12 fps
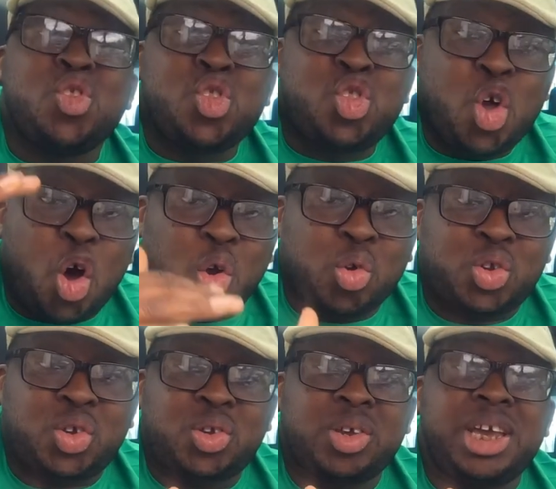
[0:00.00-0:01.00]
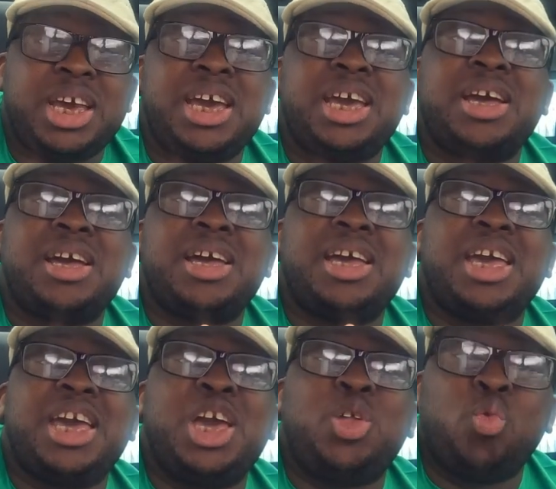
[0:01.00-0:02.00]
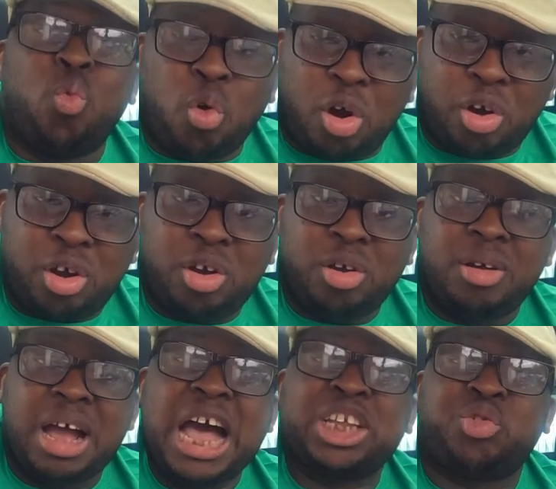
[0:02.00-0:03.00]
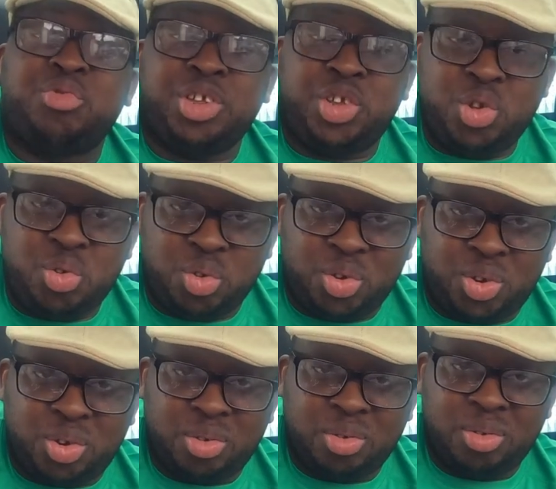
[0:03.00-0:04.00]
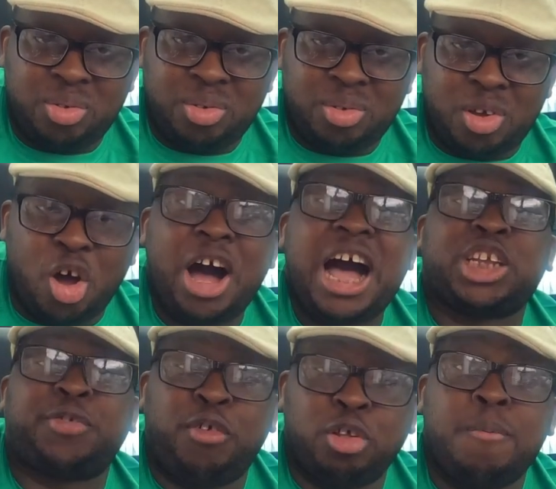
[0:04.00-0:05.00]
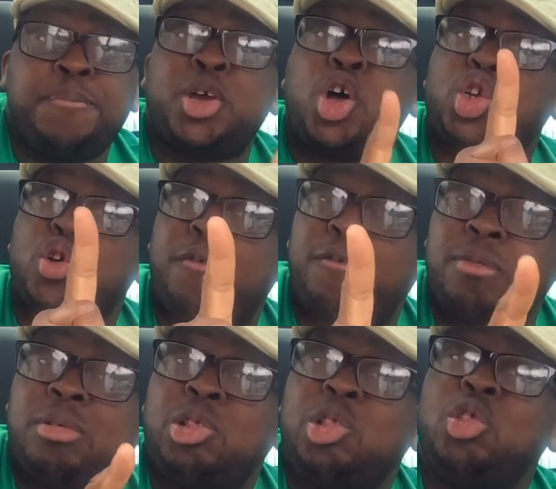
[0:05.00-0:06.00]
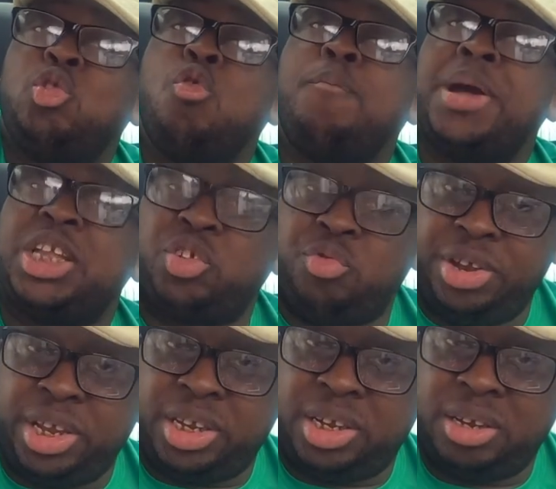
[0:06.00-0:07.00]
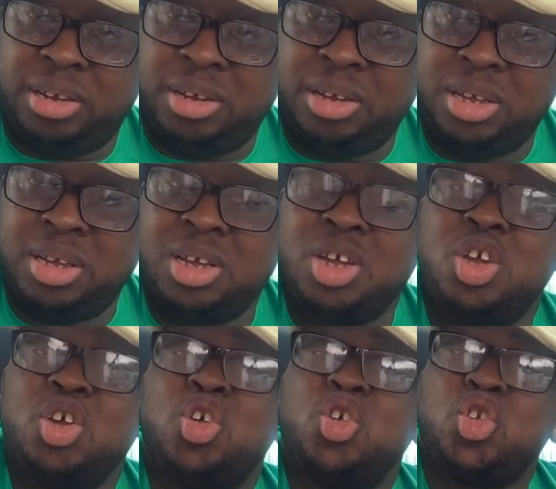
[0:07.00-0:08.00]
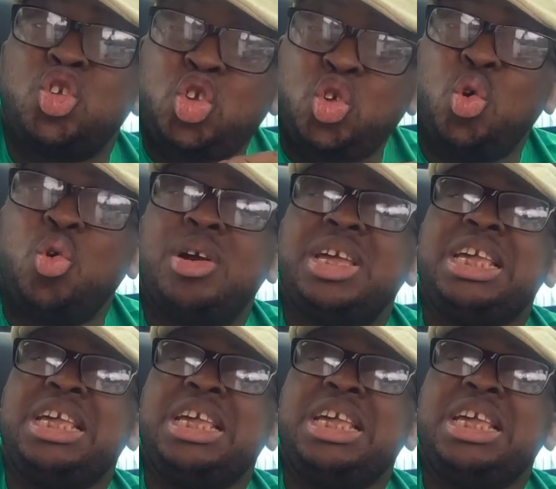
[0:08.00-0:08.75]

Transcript: those in work has reduced or has fallen because of low birth rates. So